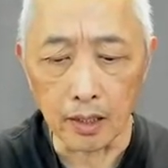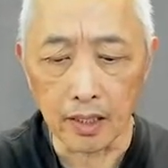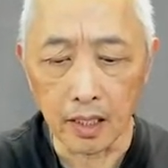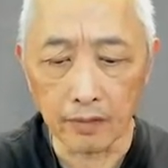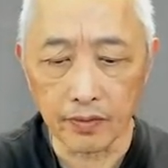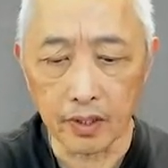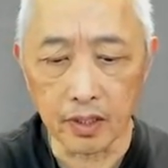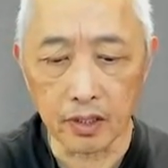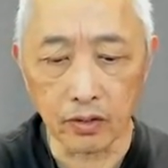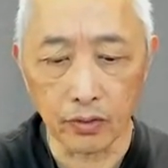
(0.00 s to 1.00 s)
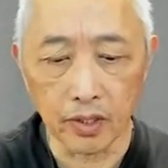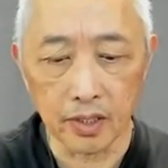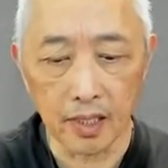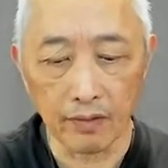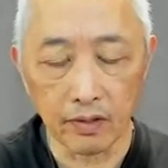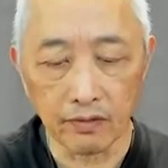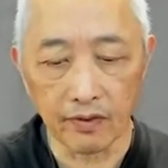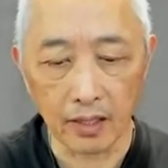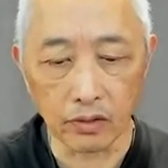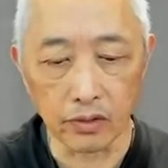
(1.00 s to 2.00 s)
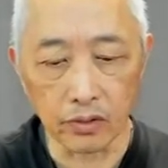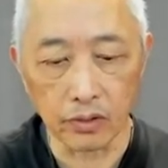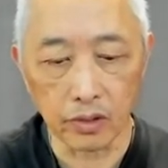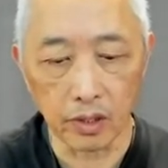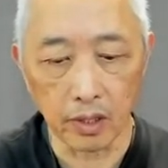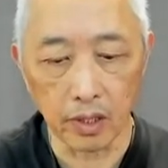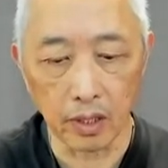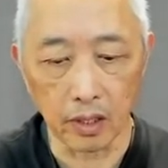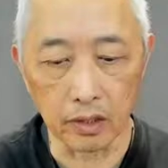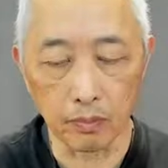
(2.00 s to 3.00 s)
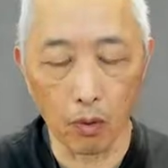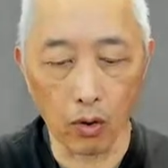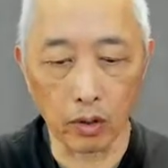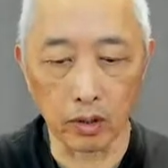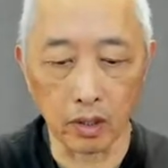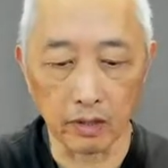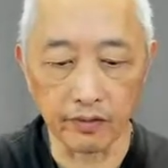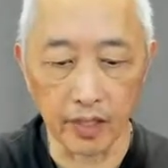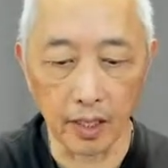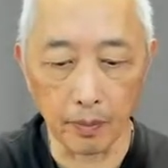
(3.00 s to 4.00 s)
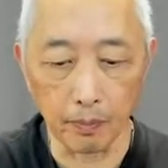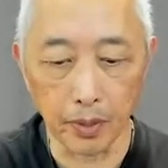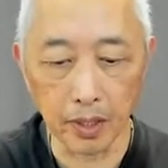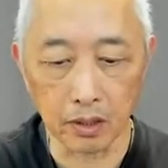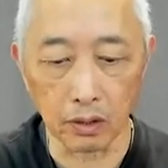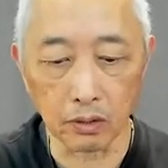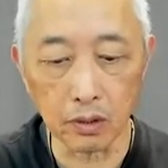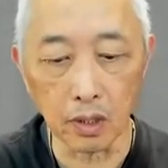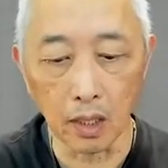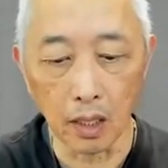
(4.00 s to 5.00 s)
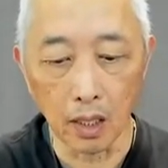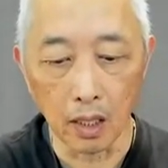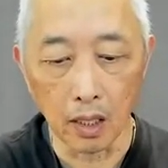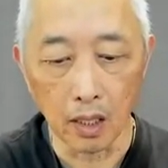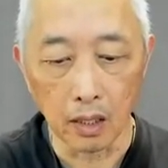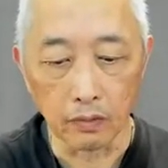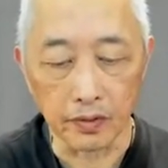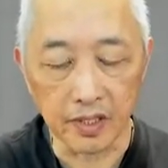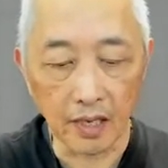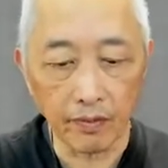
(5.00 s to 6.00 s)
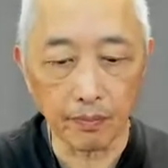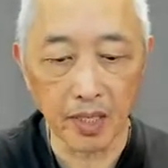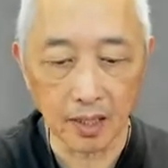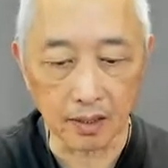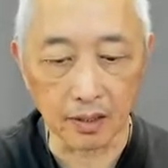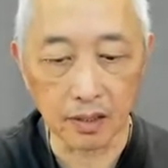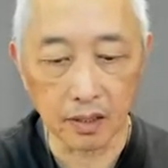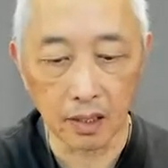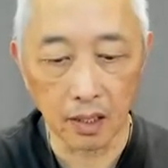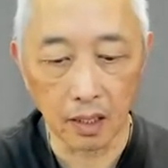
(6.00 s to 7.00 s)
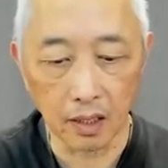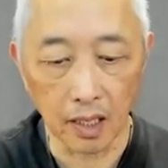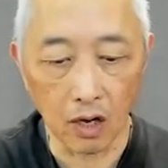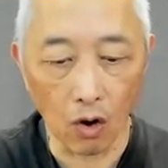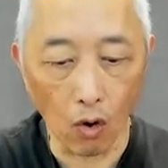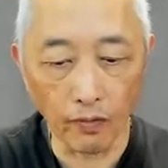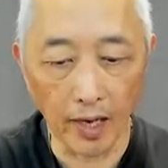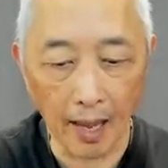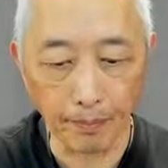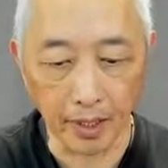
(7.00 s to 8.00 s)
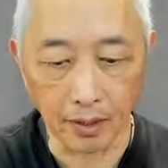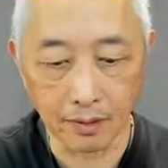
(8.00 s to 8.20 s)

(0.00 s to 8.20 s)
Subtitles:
Think of this 37 factors as part of a puzzle with 7 pieces that are overlapping.